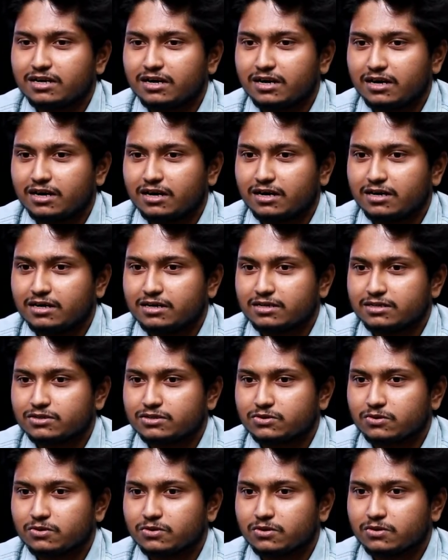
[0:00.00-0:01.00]
Uh,
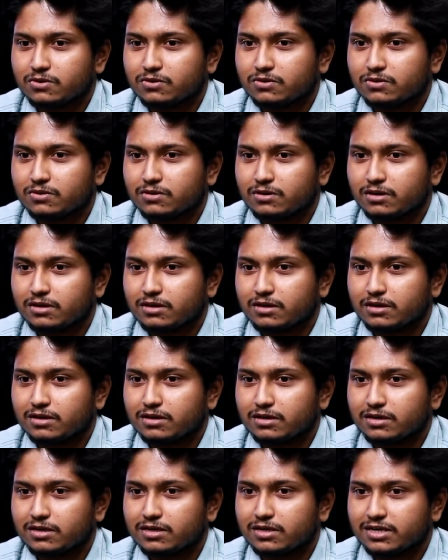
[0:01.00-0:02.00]
so uh,
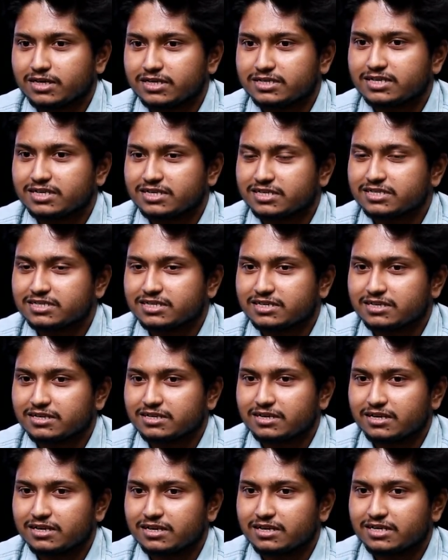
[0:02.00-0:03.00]
it is it is
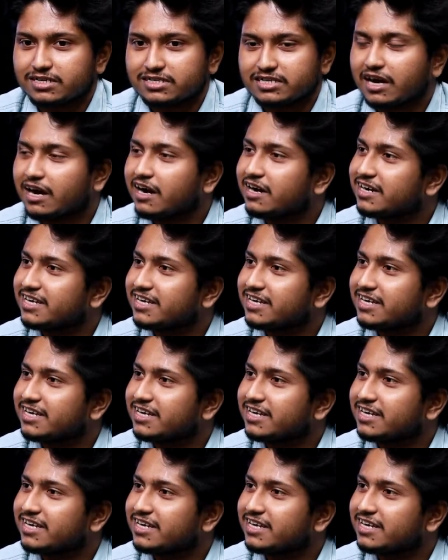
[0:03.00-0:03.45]
it is hard